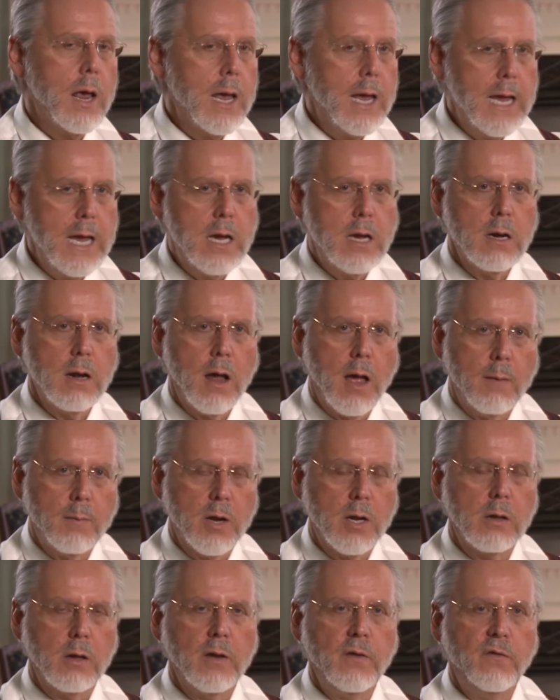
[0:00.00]

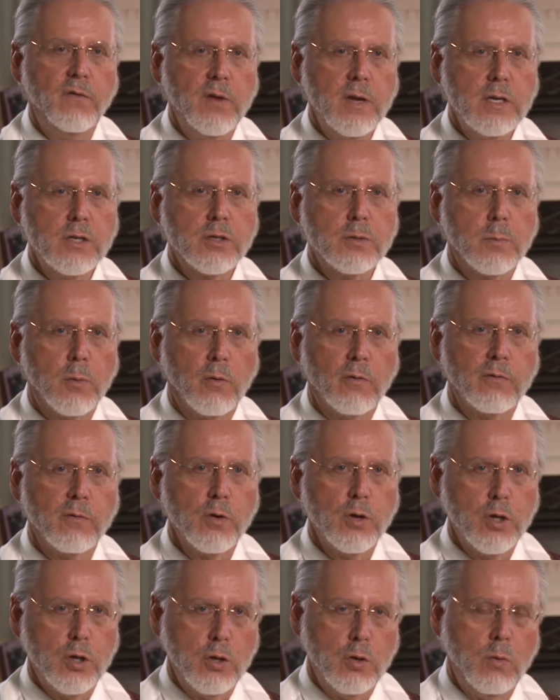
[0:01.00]
economically feasible for
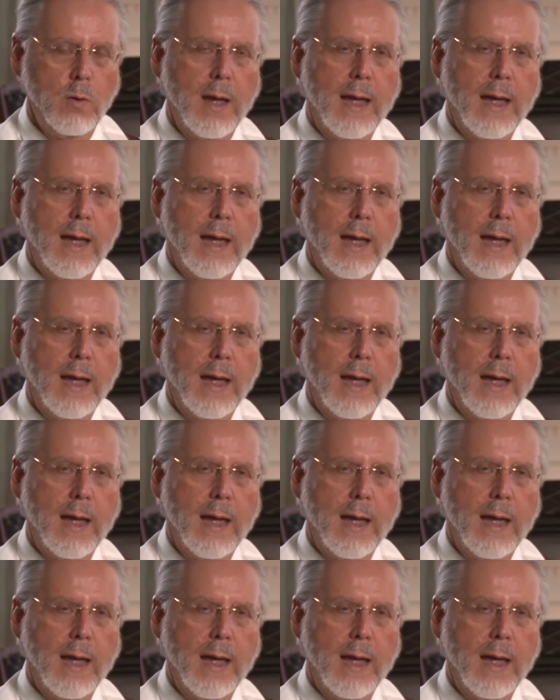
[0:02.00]
you